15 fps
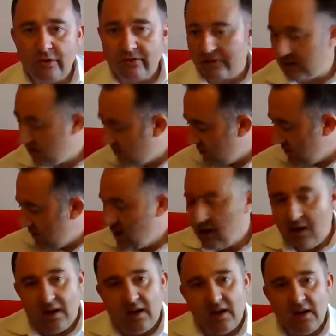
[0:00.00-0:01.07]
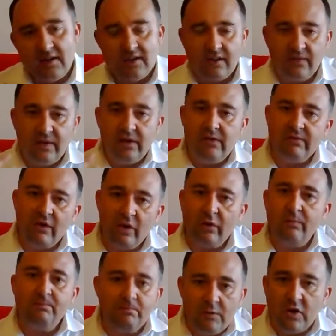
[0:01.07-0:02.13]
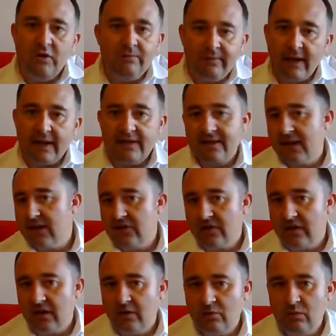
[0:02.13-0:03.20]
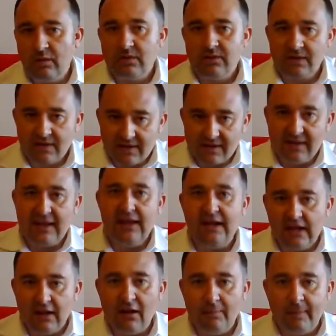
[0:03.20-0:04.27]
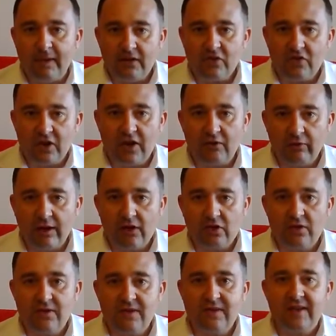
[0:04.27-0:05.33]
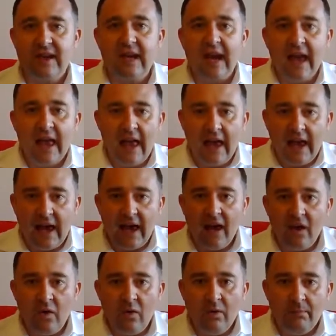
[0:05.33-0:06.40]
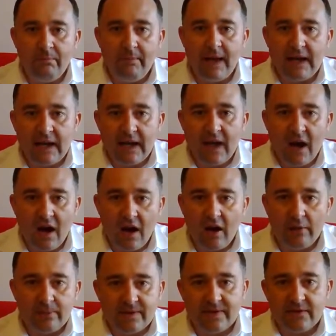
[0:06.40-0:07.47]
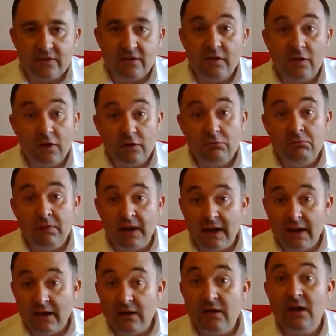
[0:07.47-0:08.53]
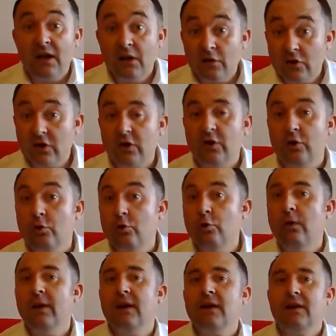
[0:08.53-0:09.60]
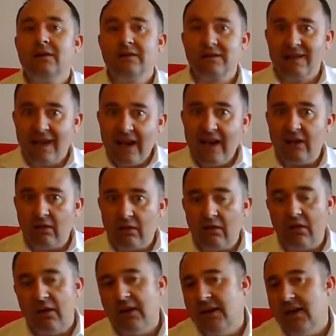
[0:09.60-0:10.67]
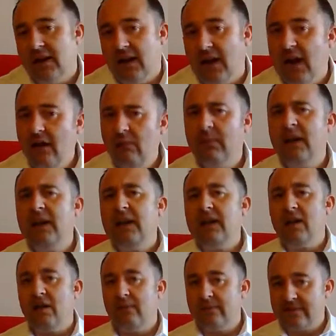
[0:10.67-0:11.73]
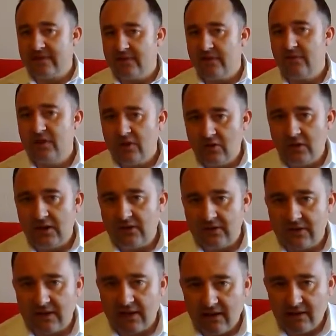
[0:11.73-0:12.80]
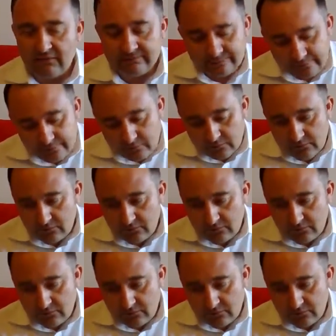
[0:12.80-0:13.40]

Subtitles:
point of view, is if you've got a new message that you want to seed amongst Generation C, how many hubs do you need to tell? How many hubs do you need to tell?